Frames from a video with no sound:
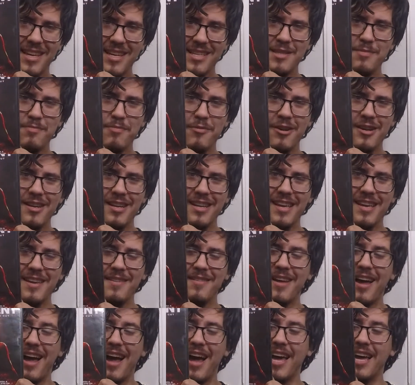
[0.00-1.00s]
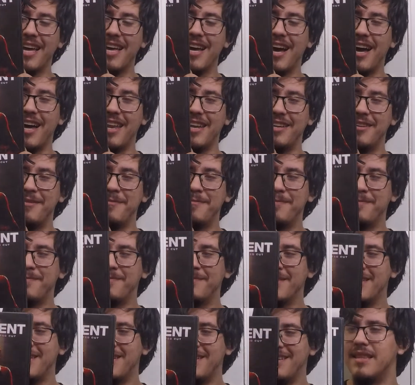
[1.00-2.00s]
Yes, Brittany, I got it.
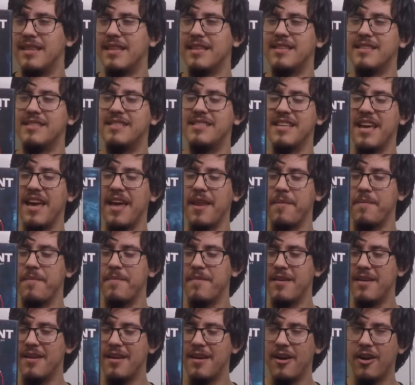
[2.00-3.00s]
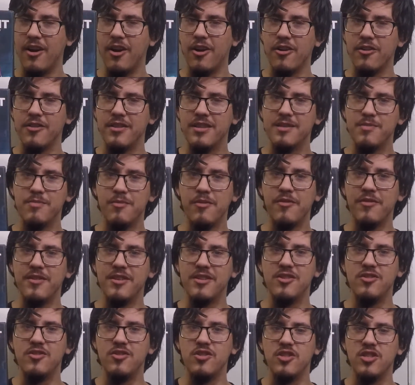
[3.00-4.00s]
The Descent. Heard this
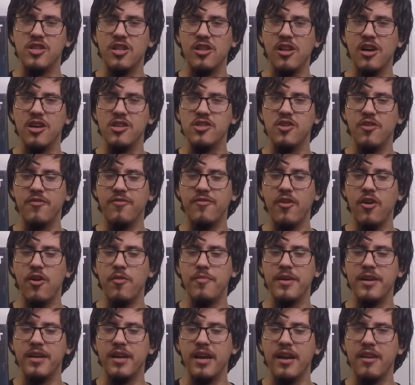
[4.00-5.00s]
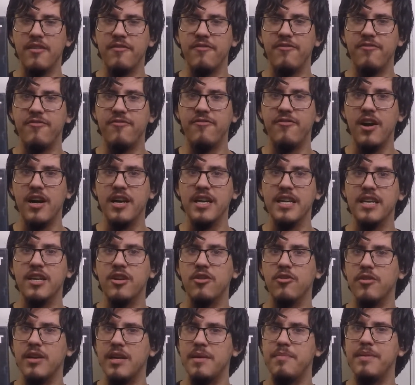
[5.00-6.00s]
movie's just claustrophobic and
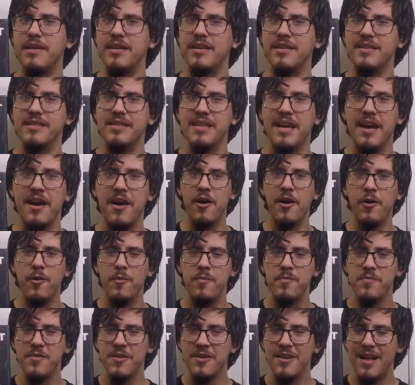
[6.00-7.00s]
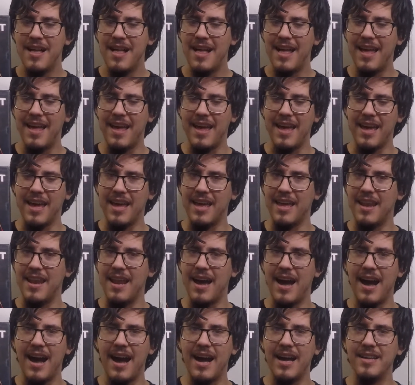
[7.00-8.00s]
fucking creepy hell.
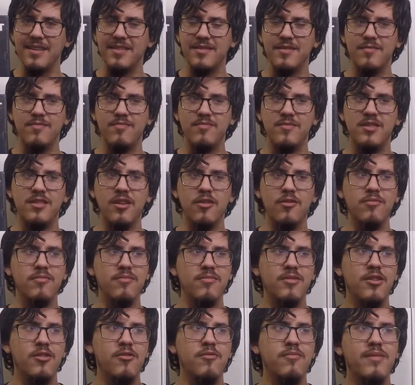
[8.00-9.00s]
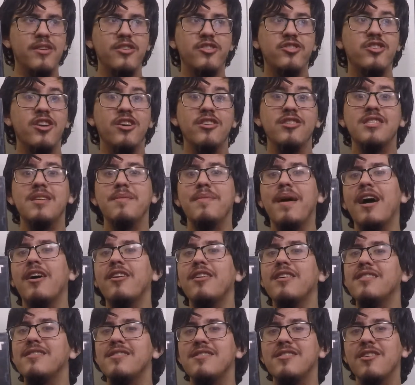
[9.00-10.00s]
And I don't know much else
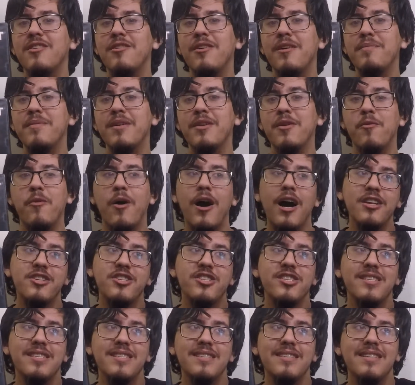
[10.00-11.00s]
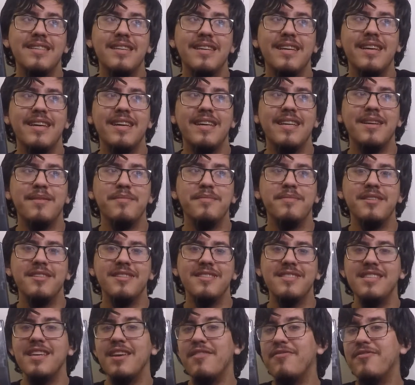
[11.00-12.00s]
about it. So I'm gonna watch it, and
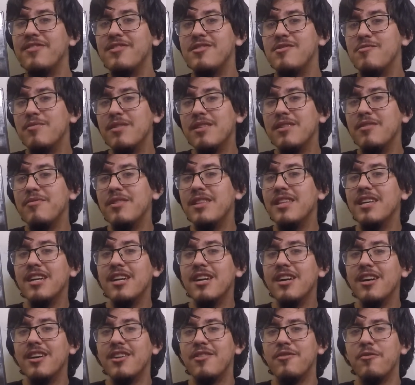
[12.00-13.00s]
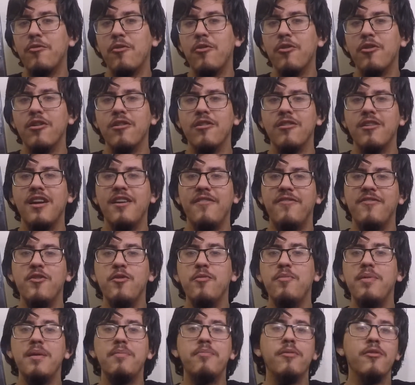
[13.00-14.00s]
I'm gonna see if it's really, really good. Or
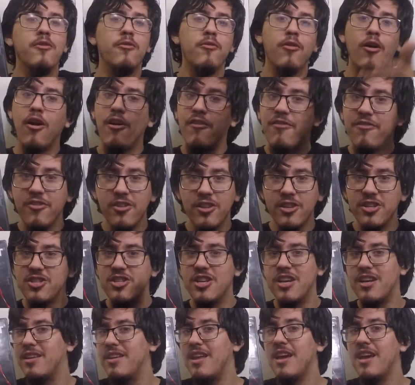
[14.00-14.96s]
if you people are all full of